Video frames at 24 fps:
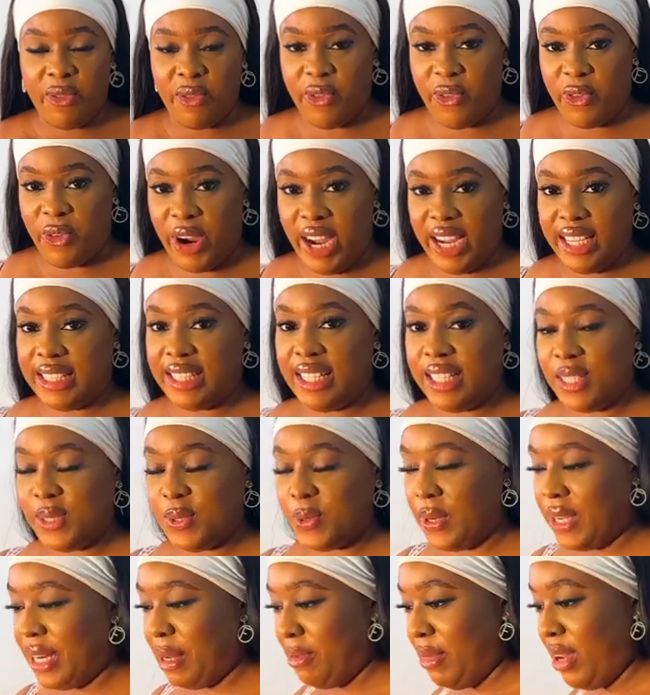Rate this
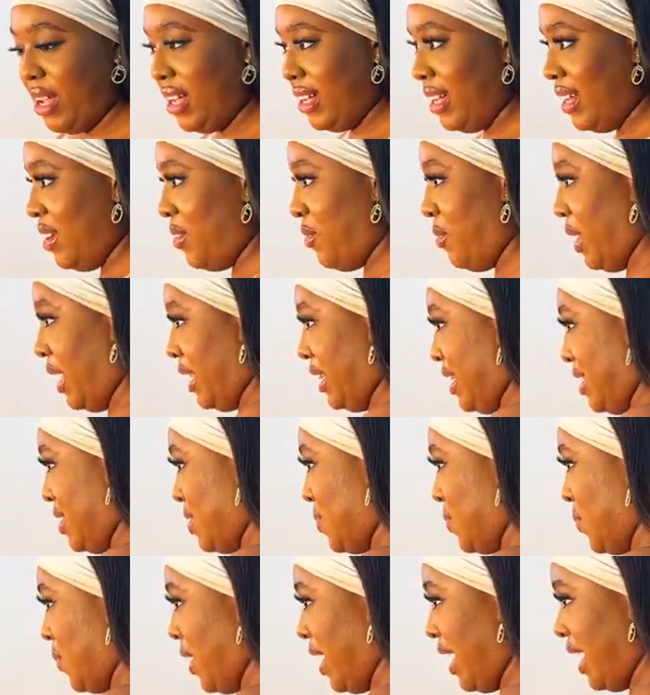one. I'm not gonna rate
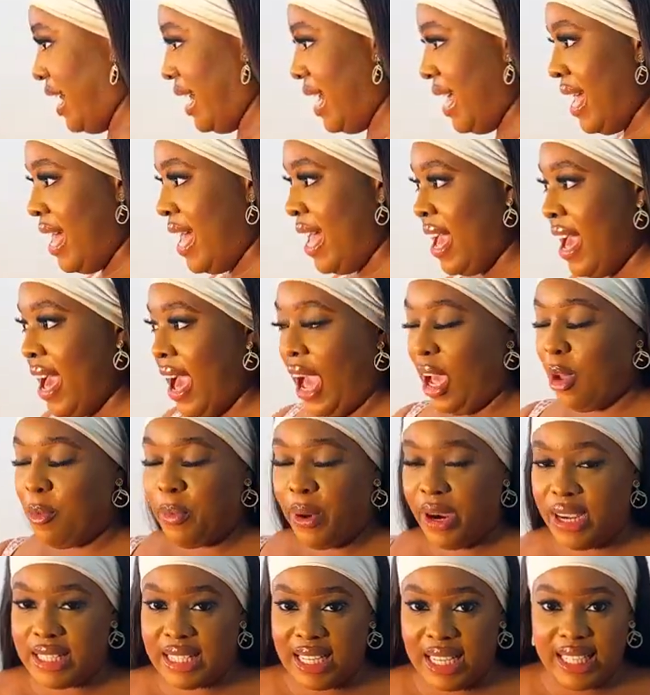this one. I
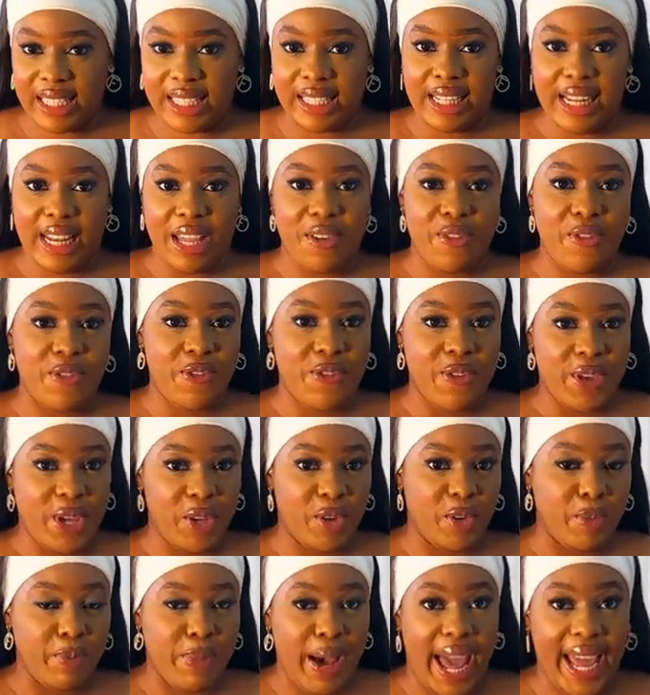particularly
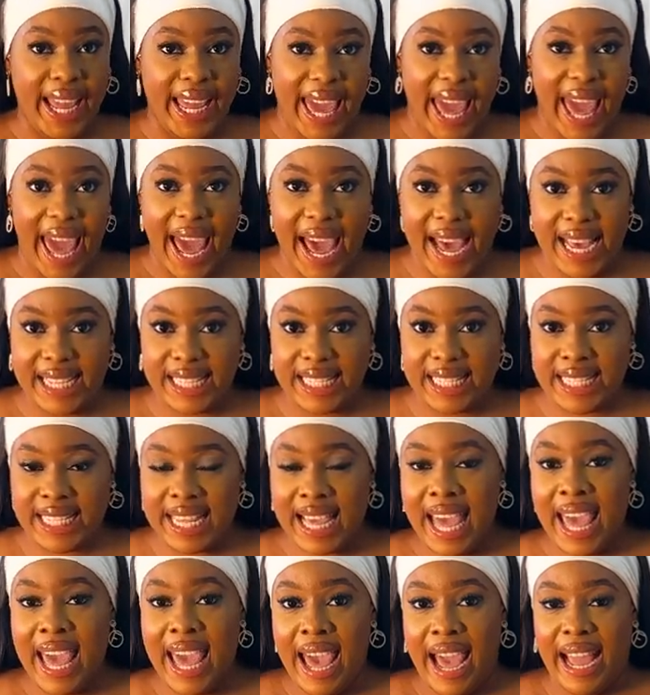feel biased.
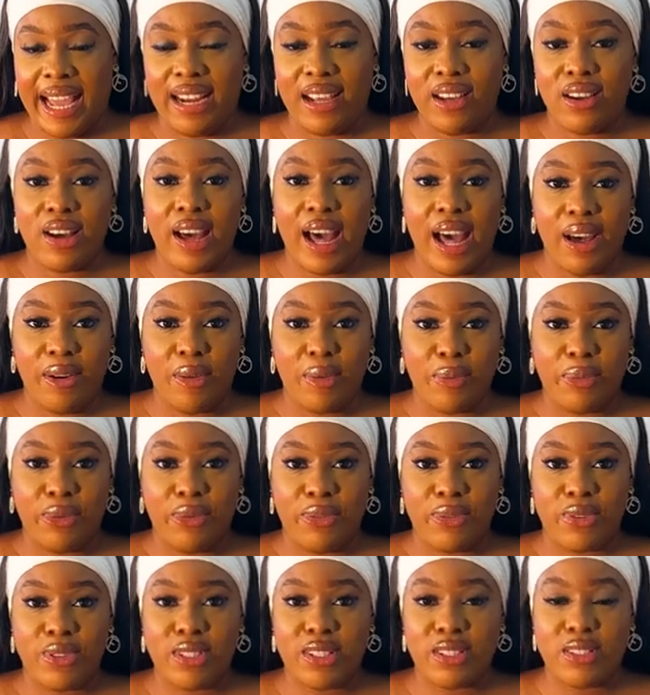I know how
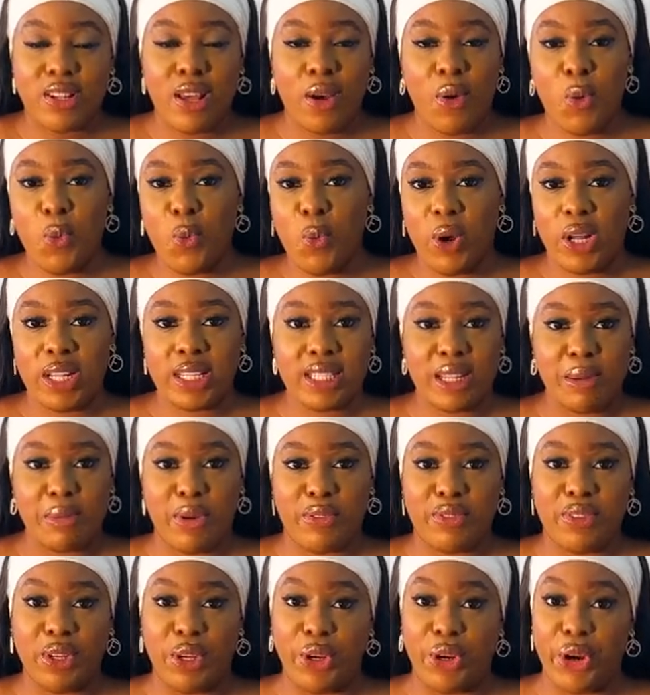what some
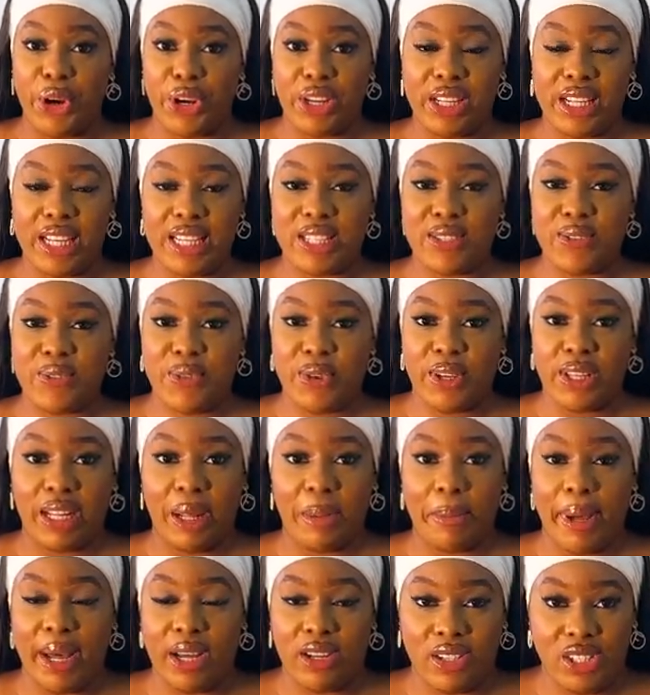of the girlies feel
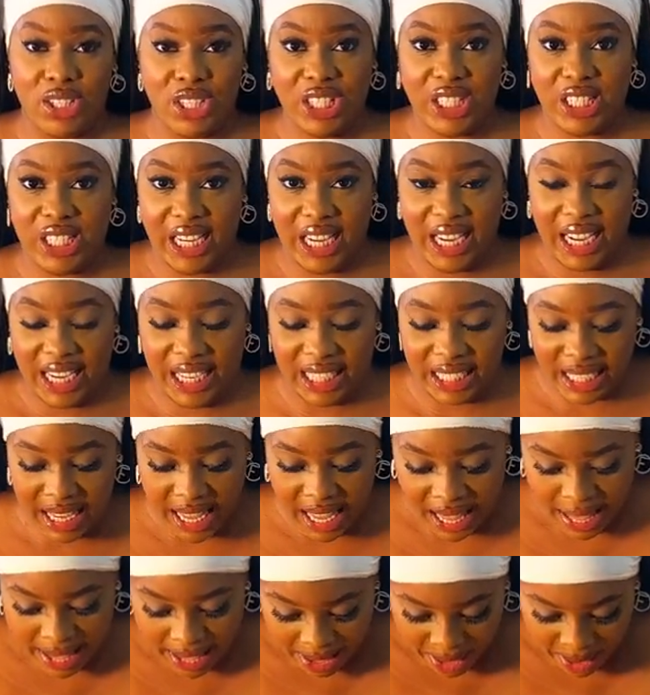about Shein,
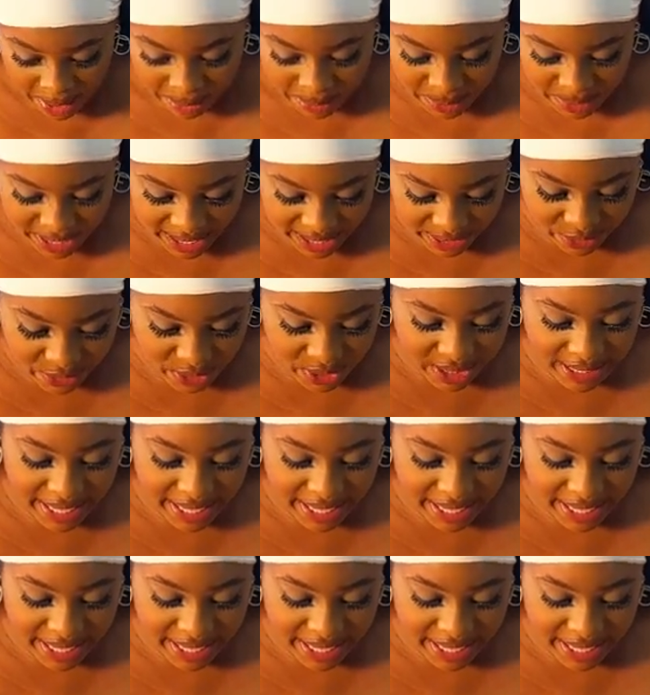but I feel